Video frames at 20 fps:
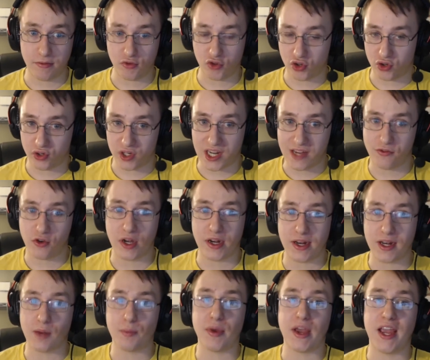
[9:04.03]
just never ended
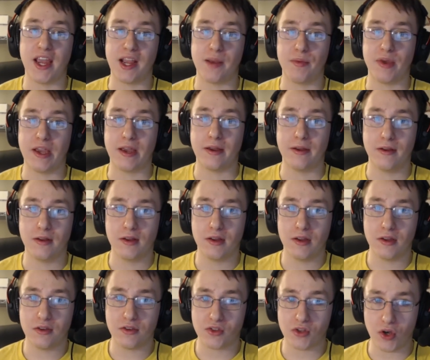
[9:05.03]
up paying me.
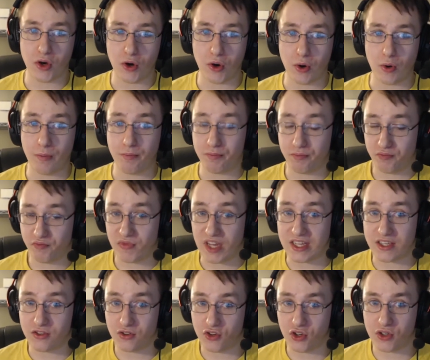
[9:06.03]
So
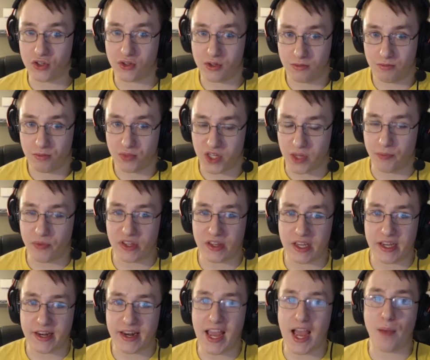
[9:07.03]
that's just something that
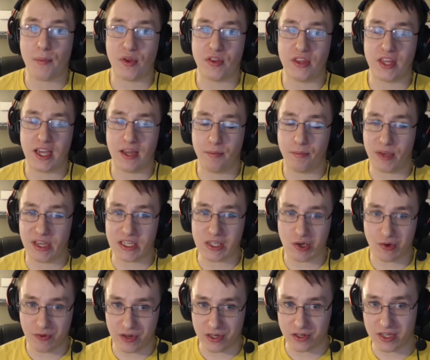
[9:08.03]
can happen. They
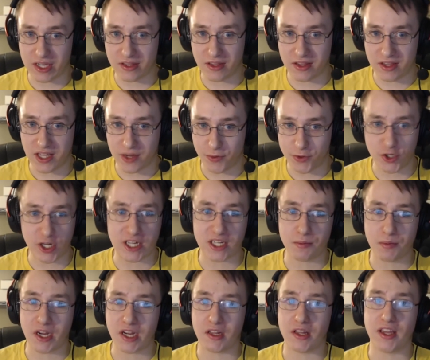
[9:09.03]
basically said they rejected
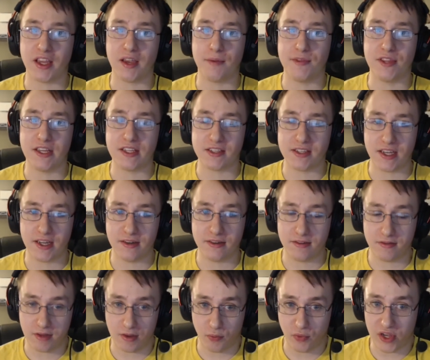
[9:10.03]
my claim, and they said,
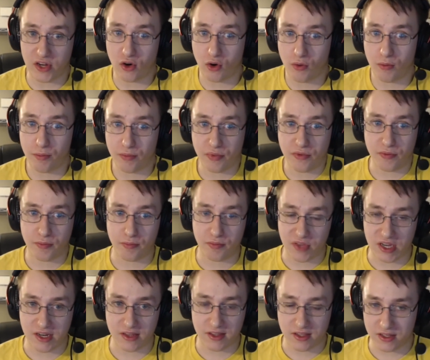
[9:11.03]
we don't
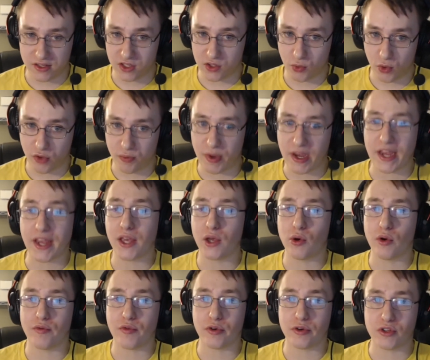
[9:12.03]
think this is worth paying you
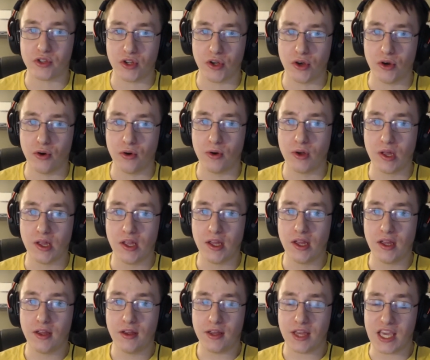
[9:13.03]
over. So
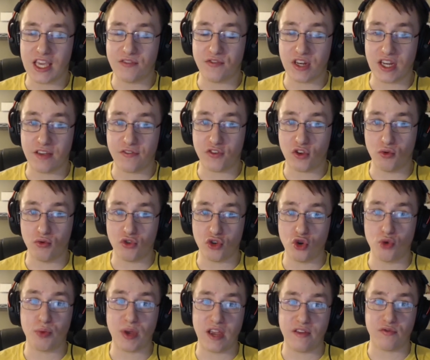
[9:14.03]
even if you do
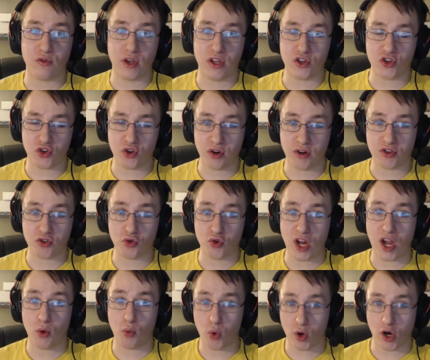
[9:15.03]
pay for insurance, you're
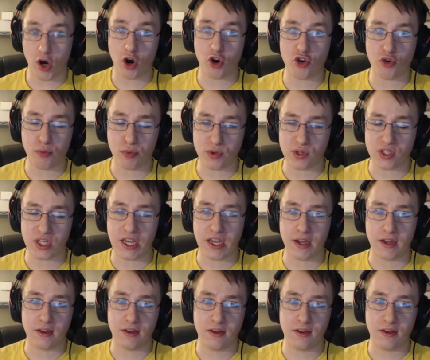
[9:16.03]
not 100%